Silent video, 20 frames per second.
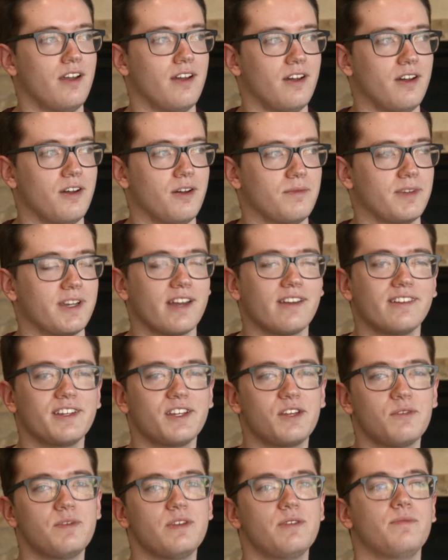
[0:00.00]
kind of
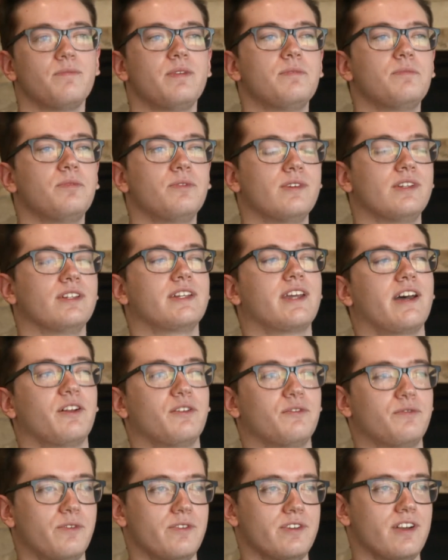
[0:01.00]
like in people in
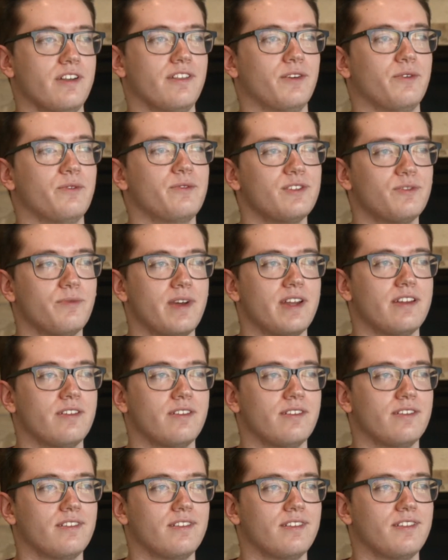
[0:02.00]
California, they're always
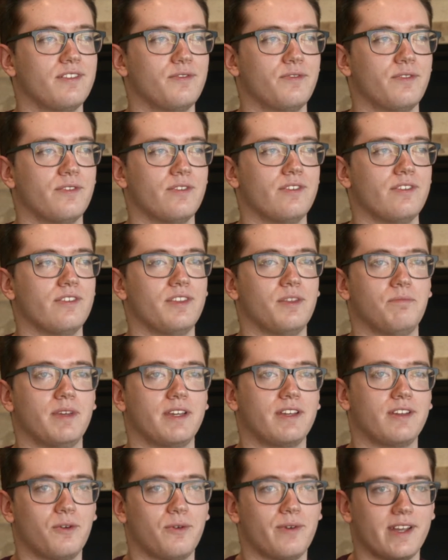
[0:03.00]
waiting for the
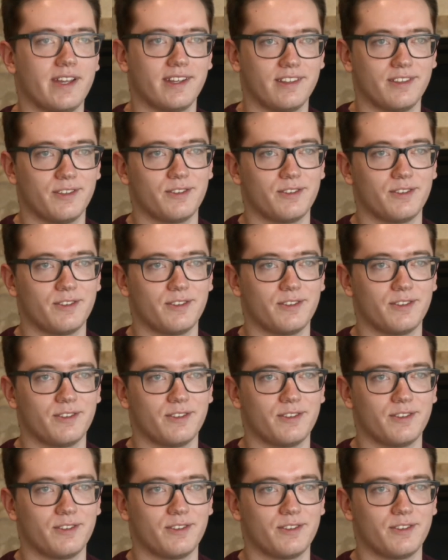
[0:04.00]
big quake.